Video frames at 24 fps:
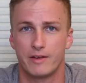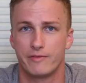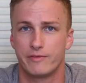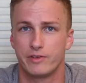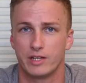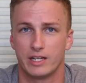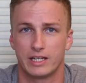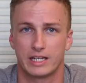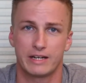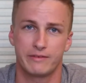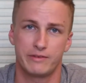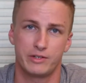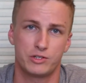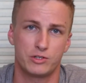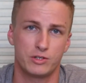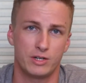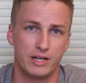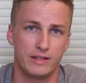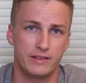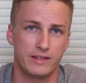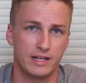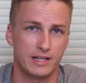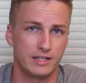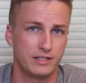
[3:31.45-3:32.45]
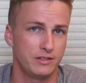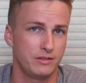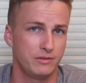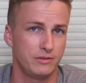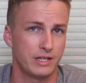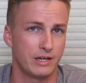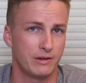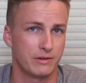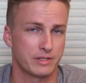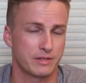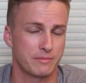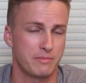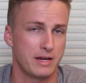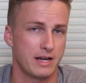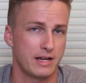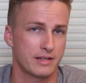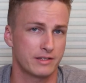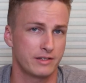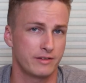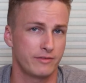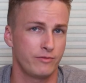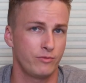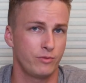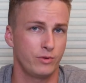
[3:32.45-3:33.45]
I feel like every trade that I do that was a
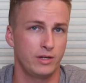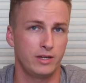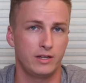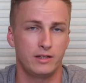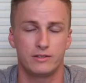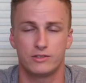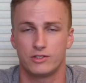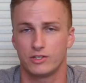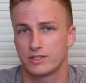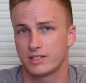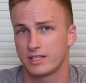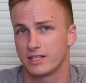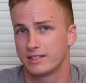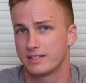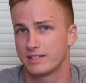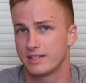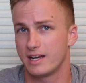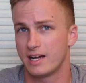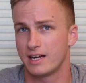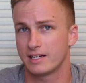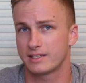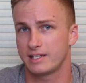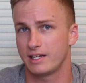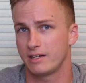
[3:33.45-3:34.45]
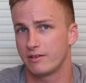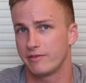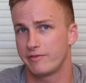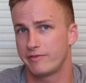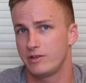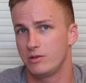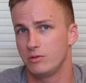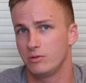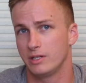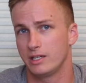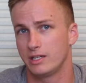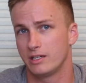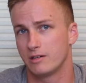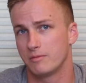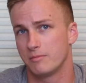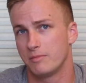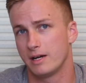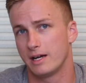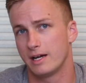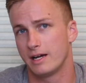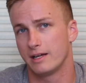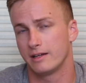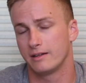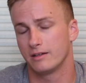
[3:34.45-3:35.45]
positive win just gets knocked out a few later
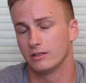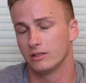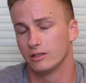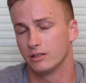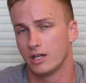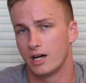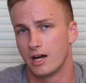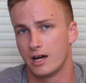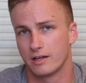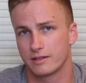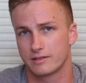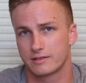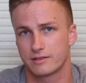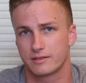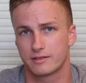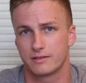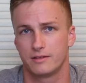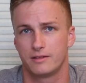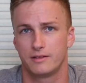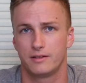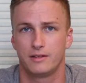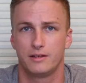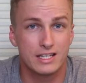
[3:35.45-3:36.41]
by a loss.